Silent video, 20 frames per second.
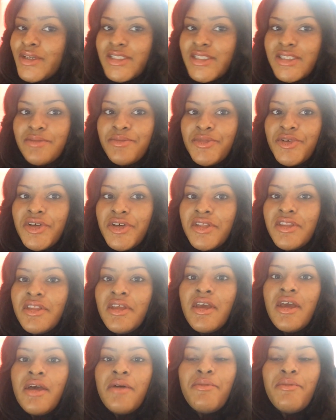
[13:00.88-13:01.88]
once a month.
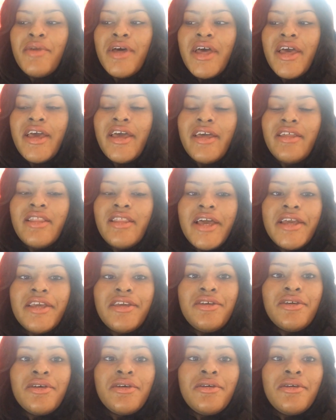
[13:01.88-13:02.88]
But like,
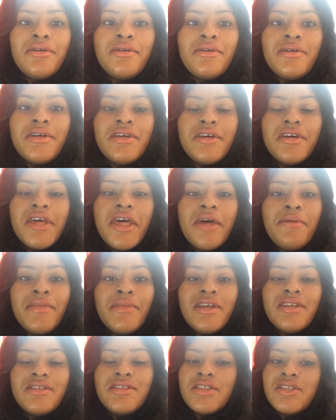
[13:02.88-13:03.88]
you're
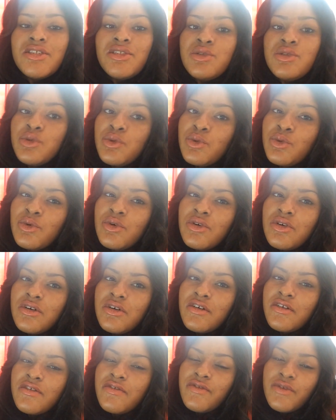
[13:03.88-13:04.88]
coming to
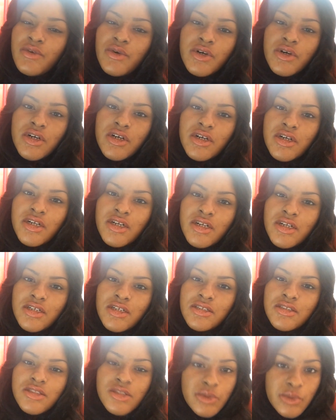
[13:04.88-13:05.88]
school for
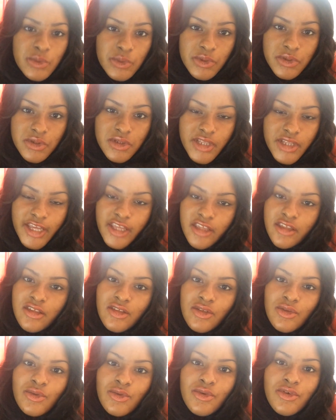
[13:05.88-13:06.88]
school. Like,
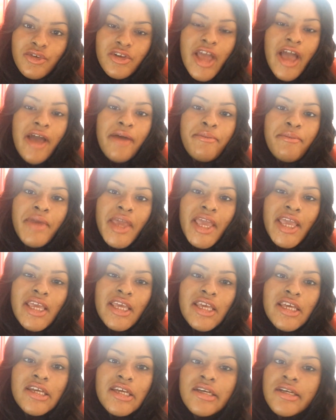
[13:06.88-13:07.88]
you're not
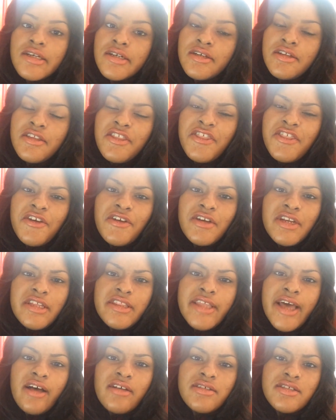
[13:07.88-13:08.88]
paying $30,000
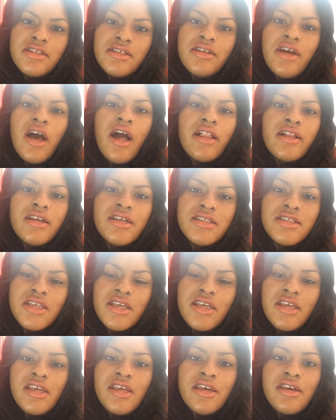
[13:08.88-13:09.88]

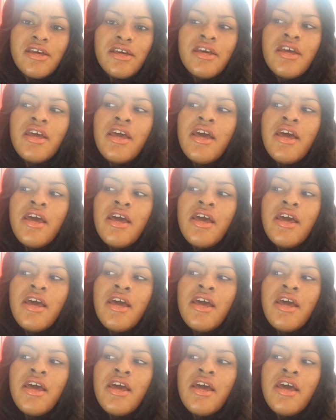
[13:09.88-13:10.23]
a year